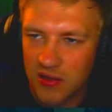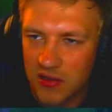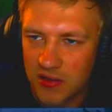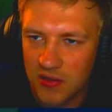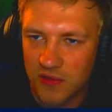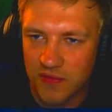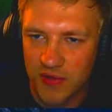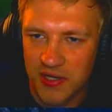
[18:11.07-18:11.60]

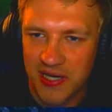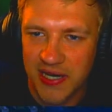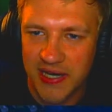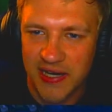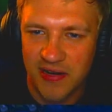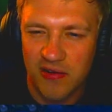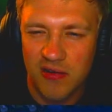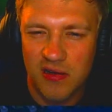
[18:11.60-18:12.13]
over
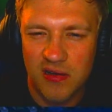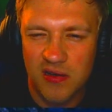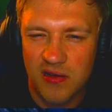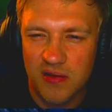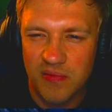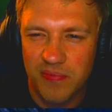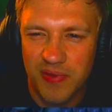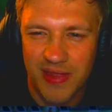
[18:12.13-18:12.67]
here,
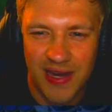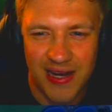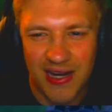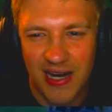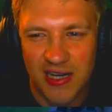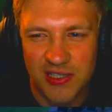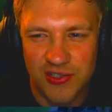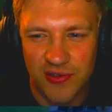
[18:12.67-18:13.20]
but then I
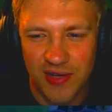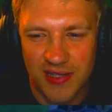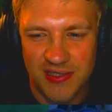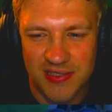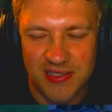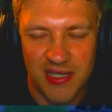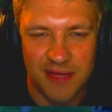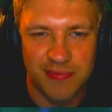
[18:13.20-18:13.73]
kind of don't at the
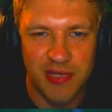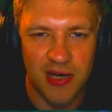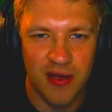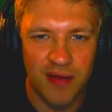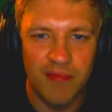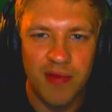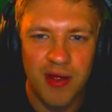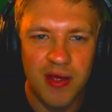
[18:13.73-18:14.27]
same
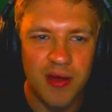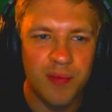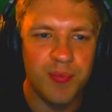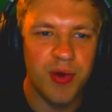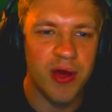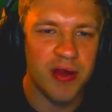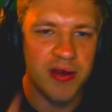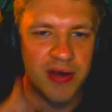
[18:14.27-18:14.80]
time.
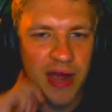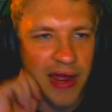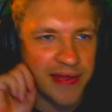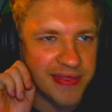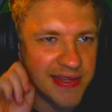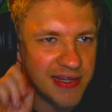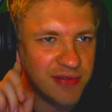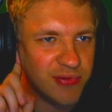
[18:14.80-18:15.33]
But I
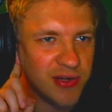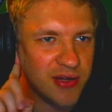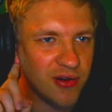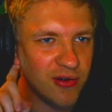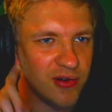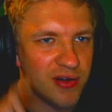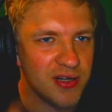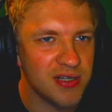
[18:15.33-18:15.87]
think we
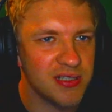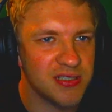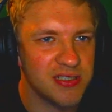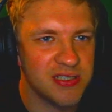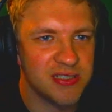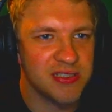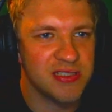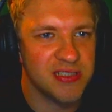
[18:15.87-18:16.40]
are in a
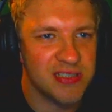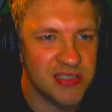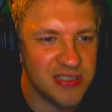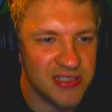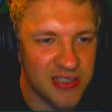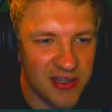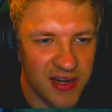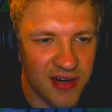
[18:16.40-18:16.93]

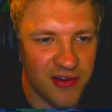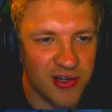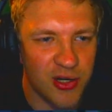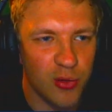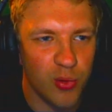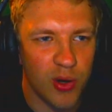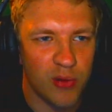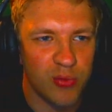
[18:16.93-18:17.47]
scenario
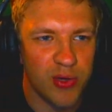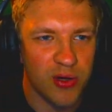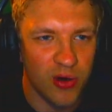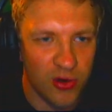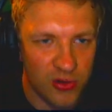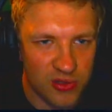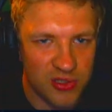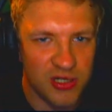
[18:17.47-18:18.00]
where we
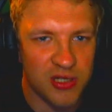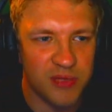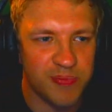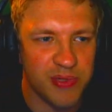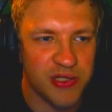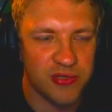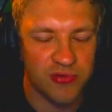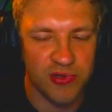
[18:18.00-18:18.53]
are going to
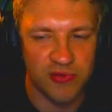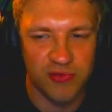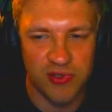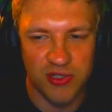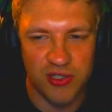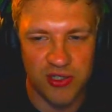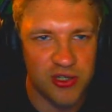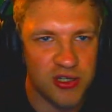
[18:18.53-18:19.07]
be doing
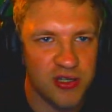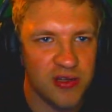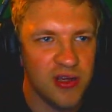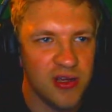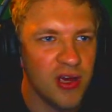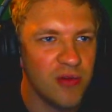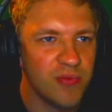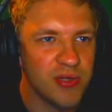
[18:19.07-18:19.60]
really good.
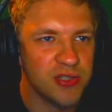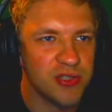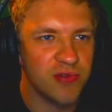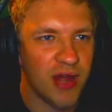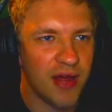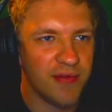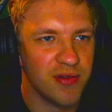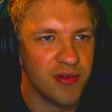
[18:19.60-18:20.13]
We do
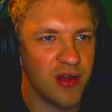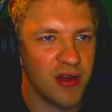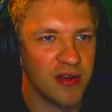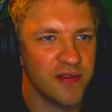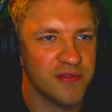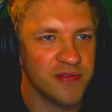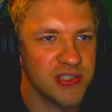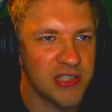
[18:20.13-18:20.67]
have a lot
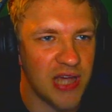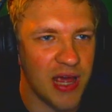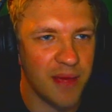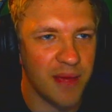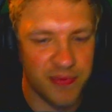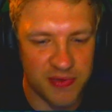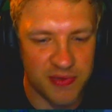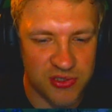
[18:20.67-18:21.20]
of
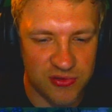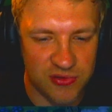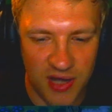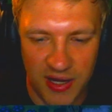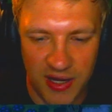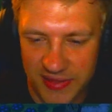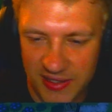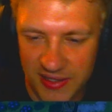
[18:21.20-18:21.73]
sap, so
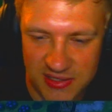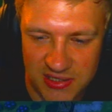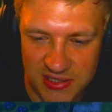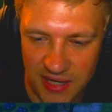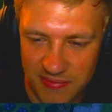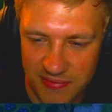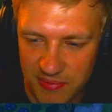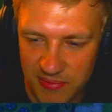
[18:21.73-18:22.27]
I think it's
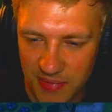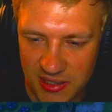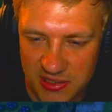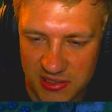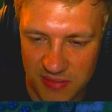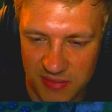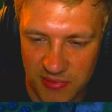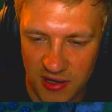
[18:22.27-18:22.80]
time to make
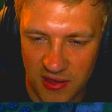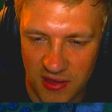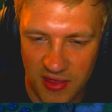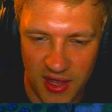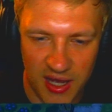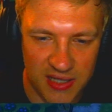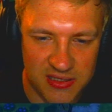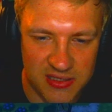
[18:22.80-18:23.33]
some of
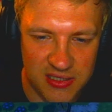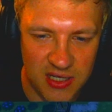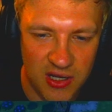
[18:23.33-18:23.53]
that